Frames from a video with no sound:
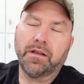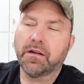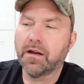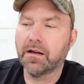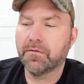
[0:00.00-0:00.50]

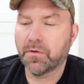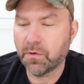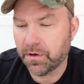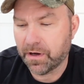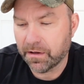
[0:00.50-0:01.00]
gun for all
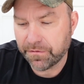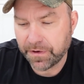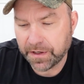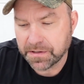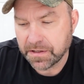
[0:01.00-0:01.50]
you gun
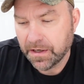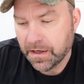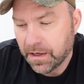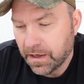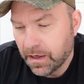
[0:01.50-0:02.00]
freaks.
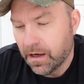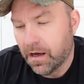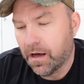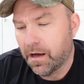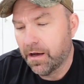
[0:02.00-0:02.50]

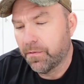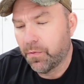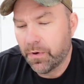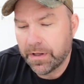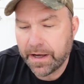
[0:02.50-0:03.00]

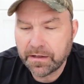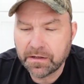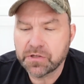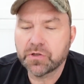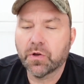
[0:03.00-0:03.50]
Went ahead and
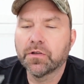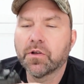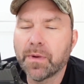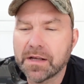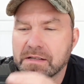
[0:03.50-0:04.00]
installed it
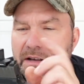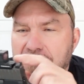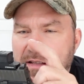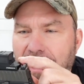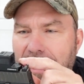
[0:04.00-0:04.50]
on my ZEF
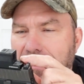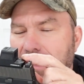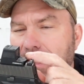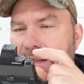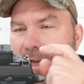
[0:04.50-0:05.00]
slide.
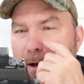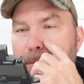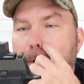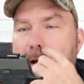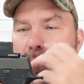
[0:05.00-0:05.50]
Now
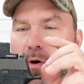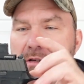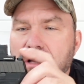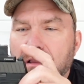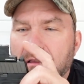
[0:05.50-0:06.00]
it
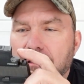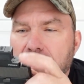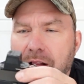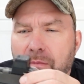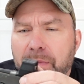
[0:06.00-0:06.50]
was a
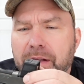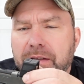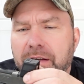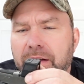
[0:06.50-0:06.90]
little bit